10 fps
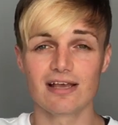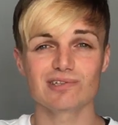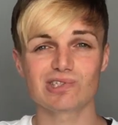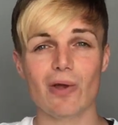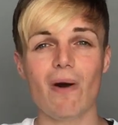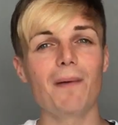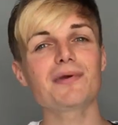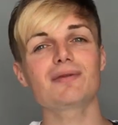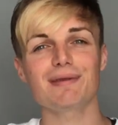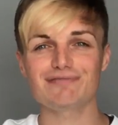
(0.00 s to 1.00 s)
So I'm
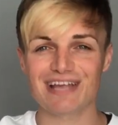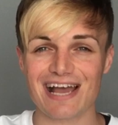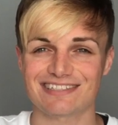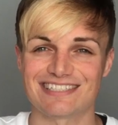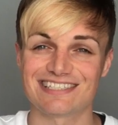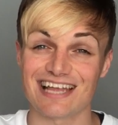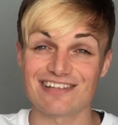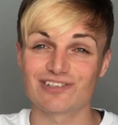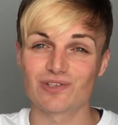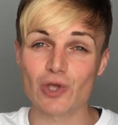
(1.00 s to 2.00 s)
going to be reacting today
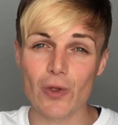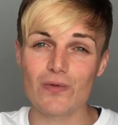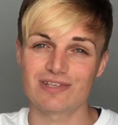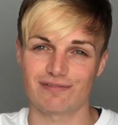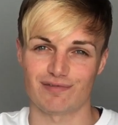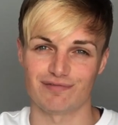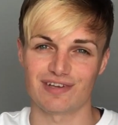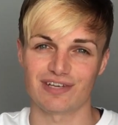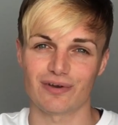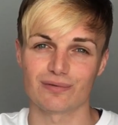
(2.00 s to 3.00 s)
to two different
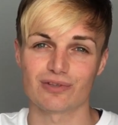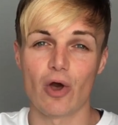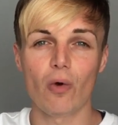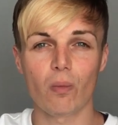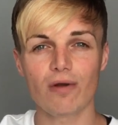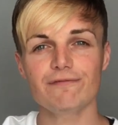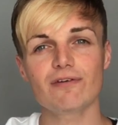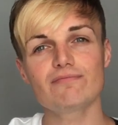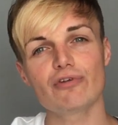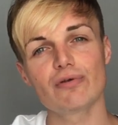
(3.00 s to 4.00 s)
videos, one
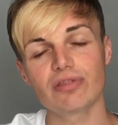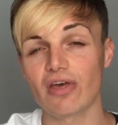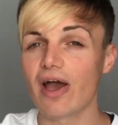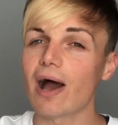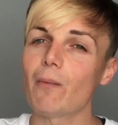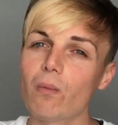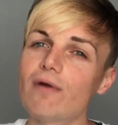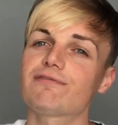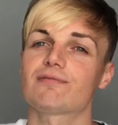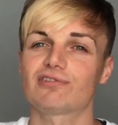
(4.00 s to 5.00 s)
from Ruth and
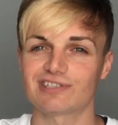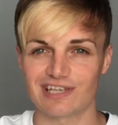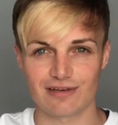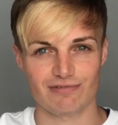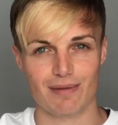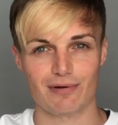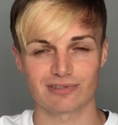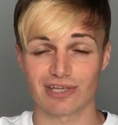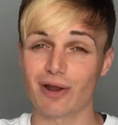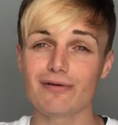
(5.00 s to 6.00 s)
one from Cristina
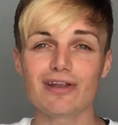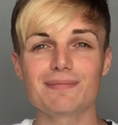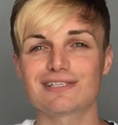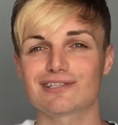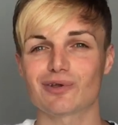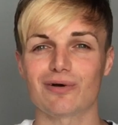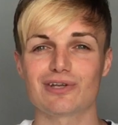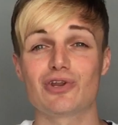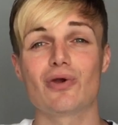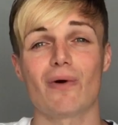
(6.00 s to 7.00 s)
Ramos, and I'm going to be
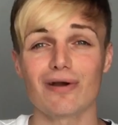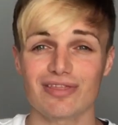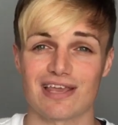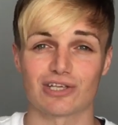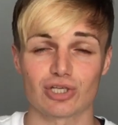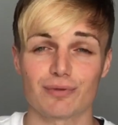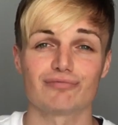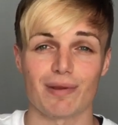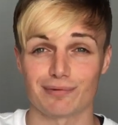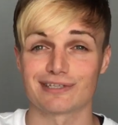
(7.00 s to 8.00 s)
deciding who I think should be
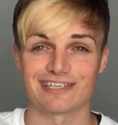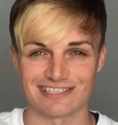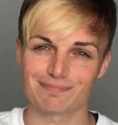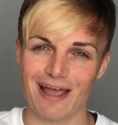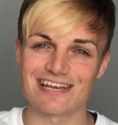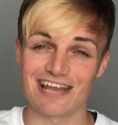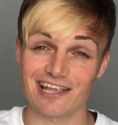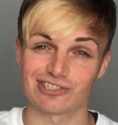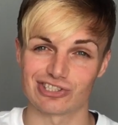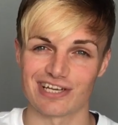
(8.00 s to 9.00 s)
representing Spain
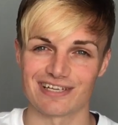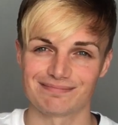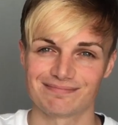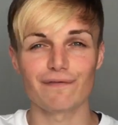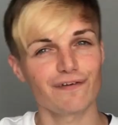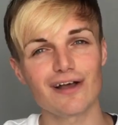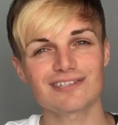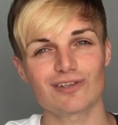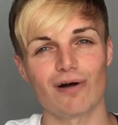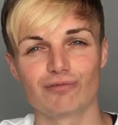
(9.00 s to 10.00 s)
next year.
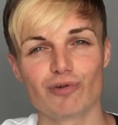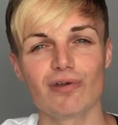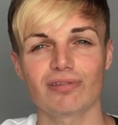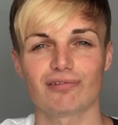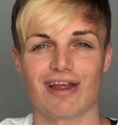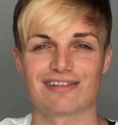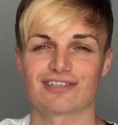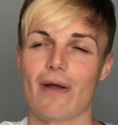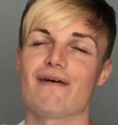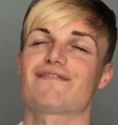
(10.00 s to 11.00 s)
First off, Ruth
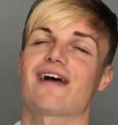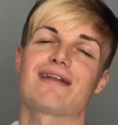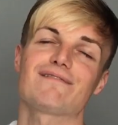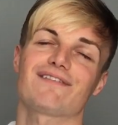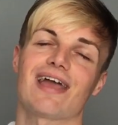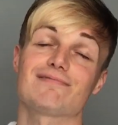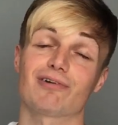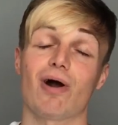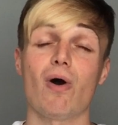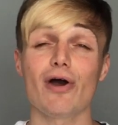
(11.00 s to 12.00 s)
Lorenzo, a fan
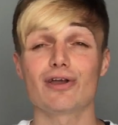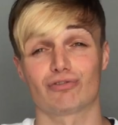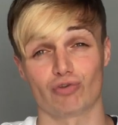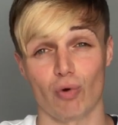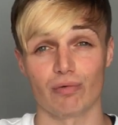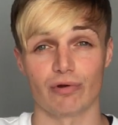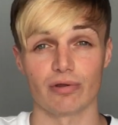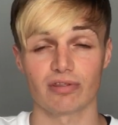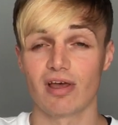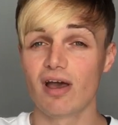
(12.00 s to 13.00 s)
favourite. I adore Ruth.